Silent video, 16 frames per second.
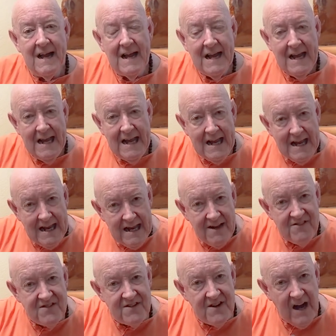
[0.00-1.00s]

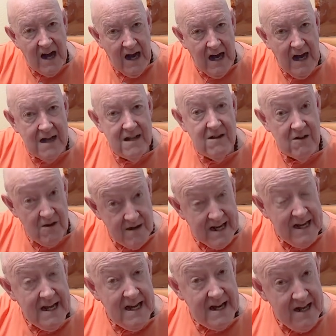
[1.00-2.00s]
he's not
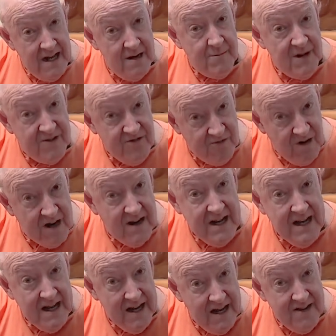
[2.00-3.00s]
looking at him as where
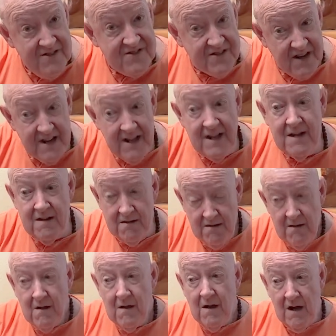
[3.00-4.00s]
he is, sitting
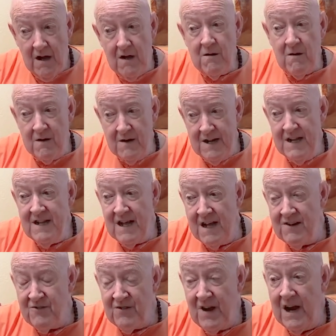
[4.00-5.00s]
hunkered in
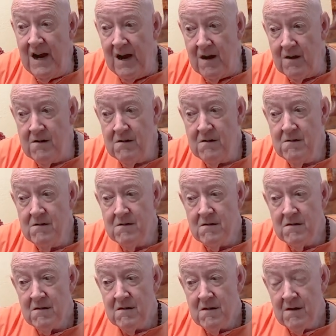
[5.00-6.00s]
that chair.
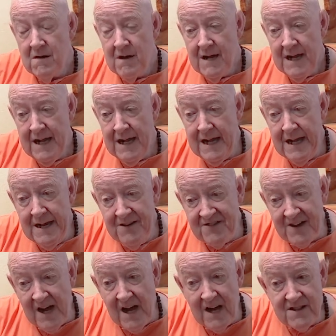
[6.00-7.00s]
He's
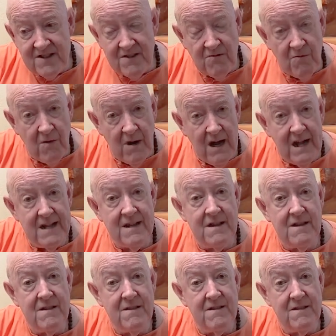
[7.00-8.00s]
not the
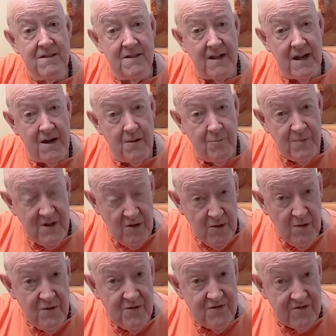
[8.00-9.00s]
one that
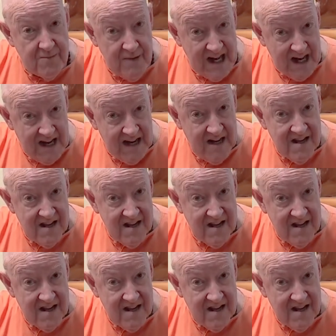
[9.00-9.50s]
abused me.